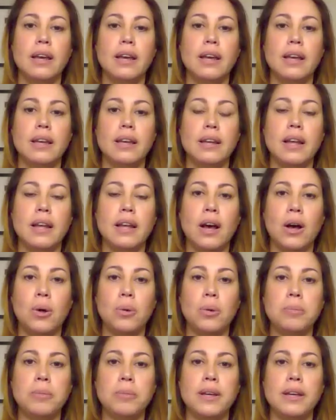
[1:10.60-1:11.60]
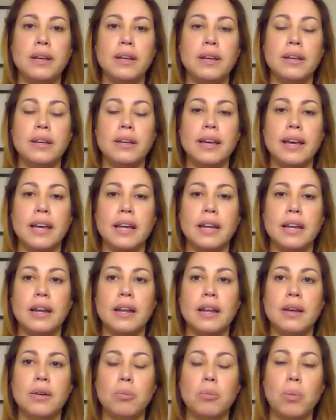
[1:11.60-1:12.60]
It helped me
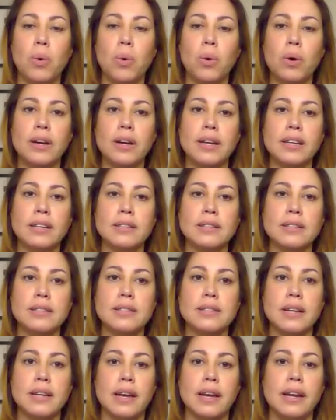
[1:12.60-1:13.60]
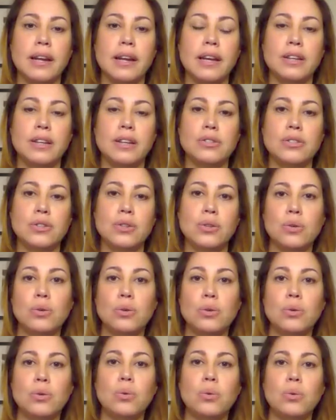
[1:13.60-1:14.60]
gain more insight
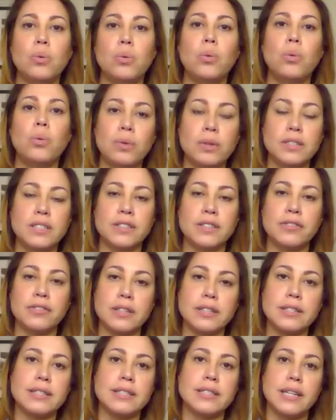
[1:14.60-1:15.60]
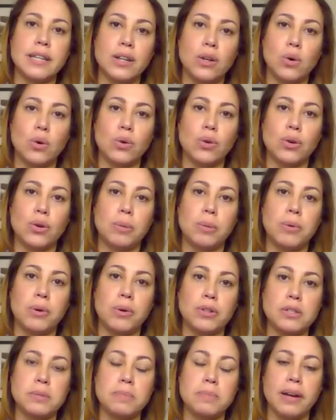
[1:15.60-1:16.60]
into different stakeholder
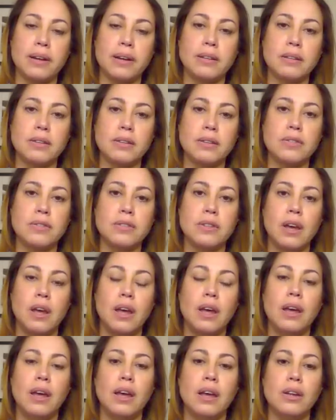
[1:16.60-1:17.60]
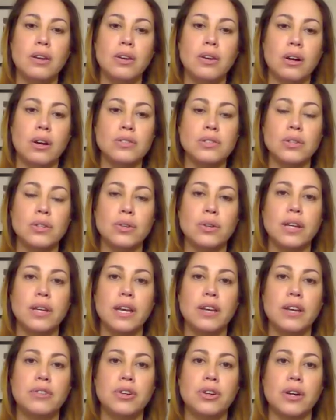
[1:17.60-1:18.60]
perspectives and also
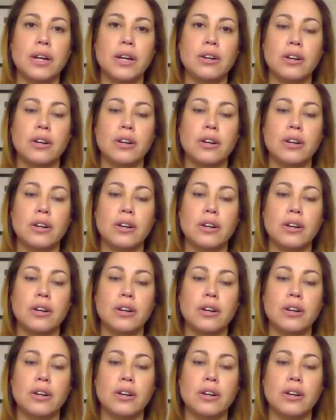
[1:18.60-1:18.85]
gave greater